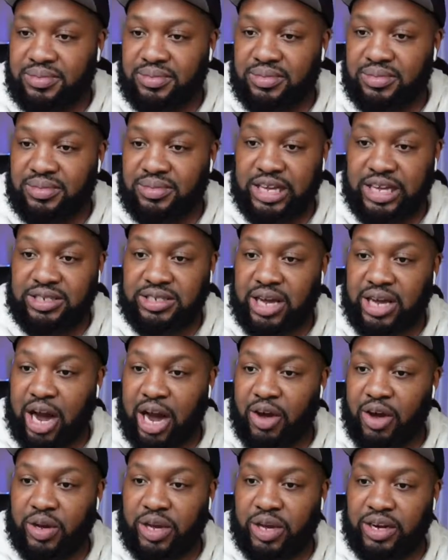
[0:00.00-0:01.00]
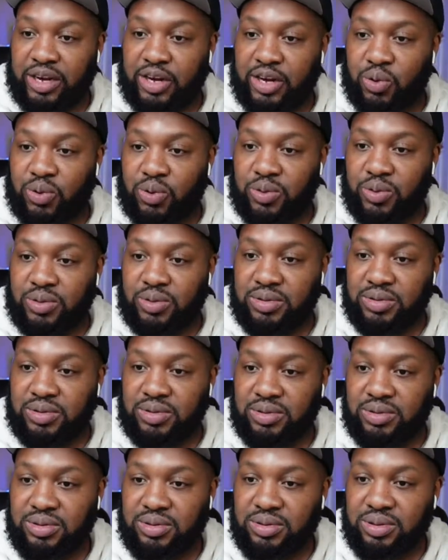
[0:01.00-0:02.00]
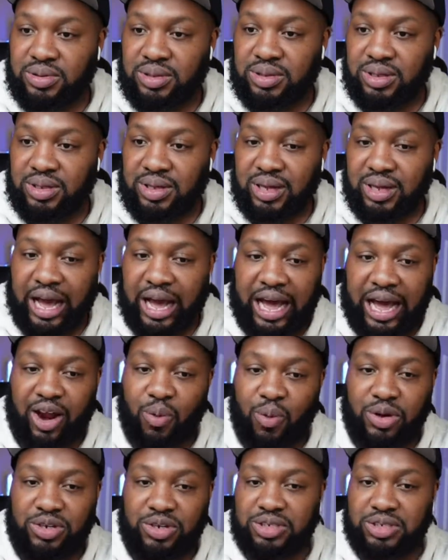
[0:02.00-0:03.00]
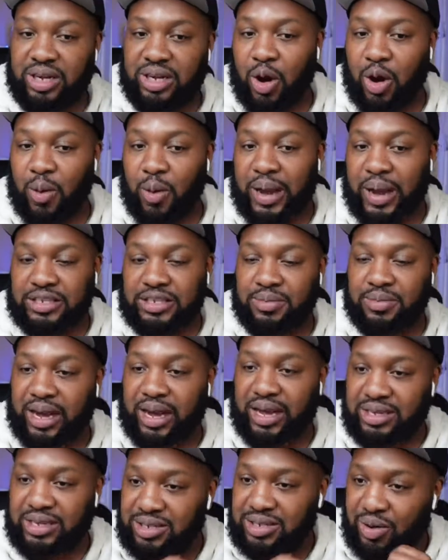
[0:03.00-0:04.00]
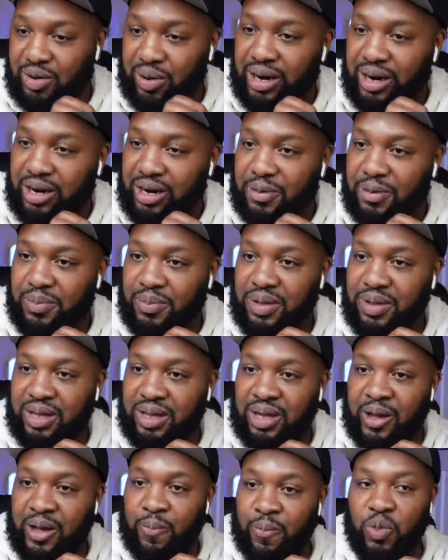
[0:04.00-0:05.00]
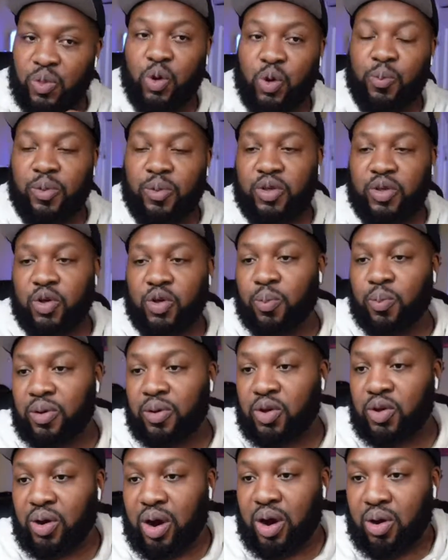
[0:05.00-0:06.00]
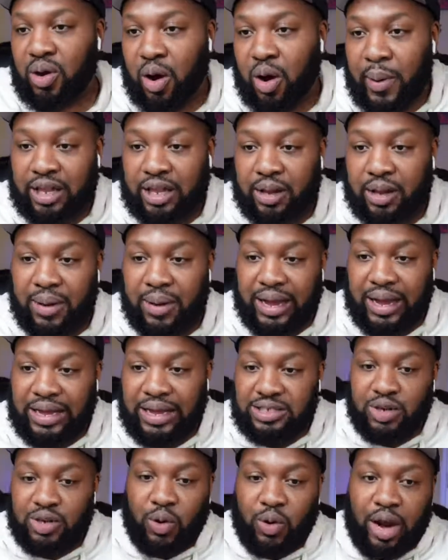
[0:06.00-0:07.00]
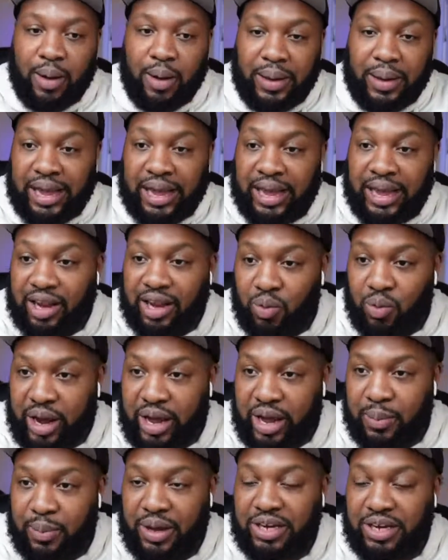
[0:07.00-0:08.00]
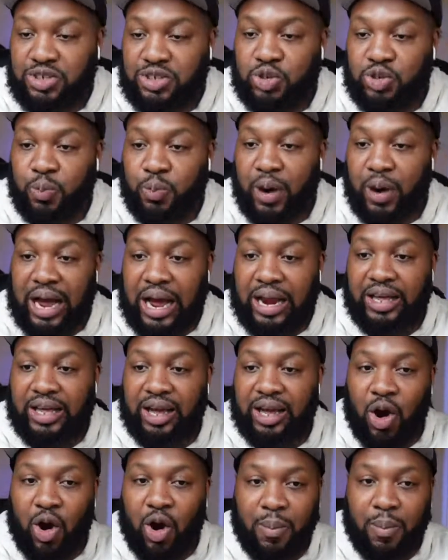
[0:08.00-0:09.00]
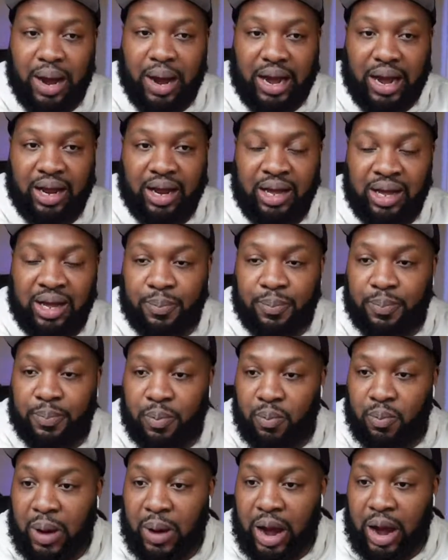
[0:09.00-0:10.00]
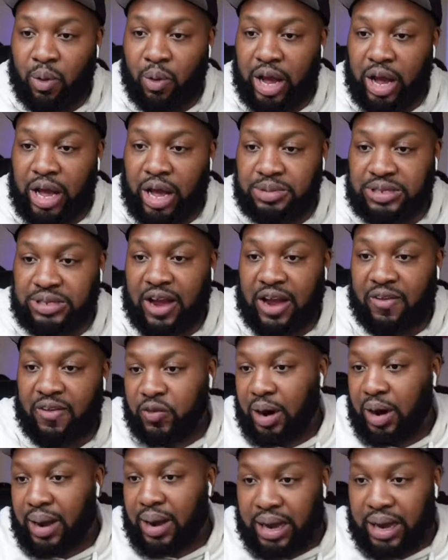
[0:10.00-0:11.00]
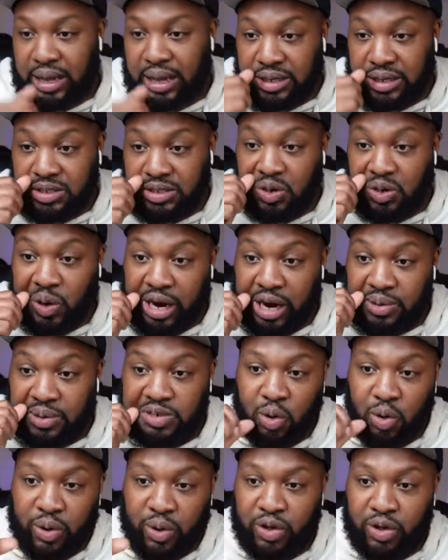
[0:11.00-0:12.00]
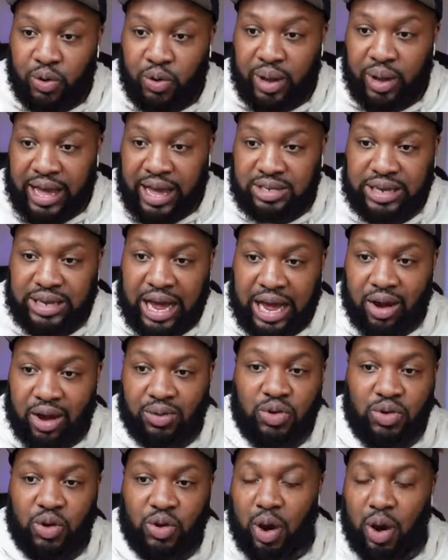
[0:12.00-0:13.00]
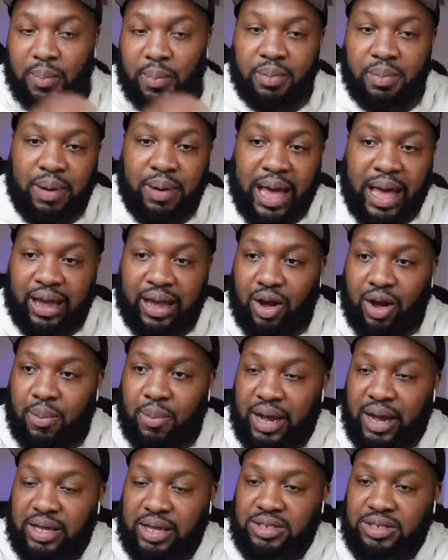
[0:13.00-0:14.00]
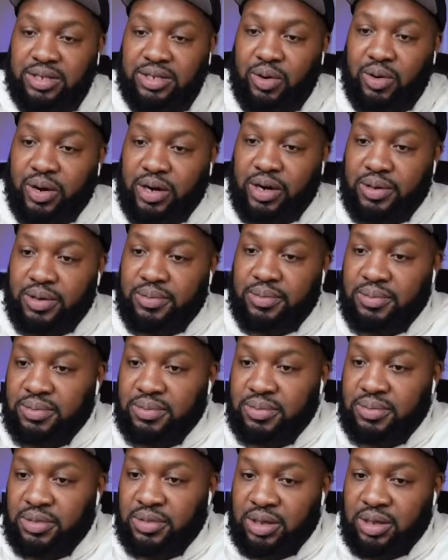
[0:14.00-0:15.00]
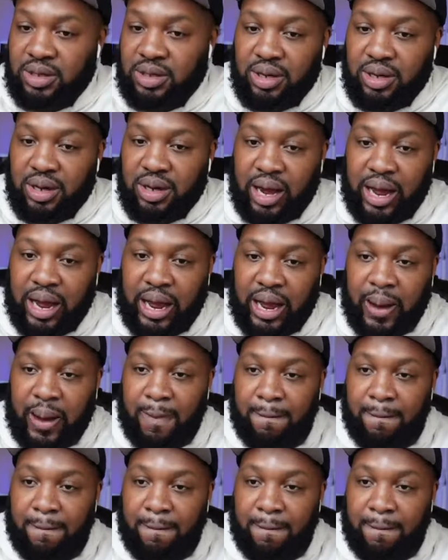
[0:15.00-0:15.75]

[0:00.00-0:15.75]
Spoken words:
That's all you can do. I don't want you to go back to my Instagram. You're gonna go back to my Instagram anyway because you probably on my website from my Instagram. So when you X out, you're gonna be back on my Instagram. All right.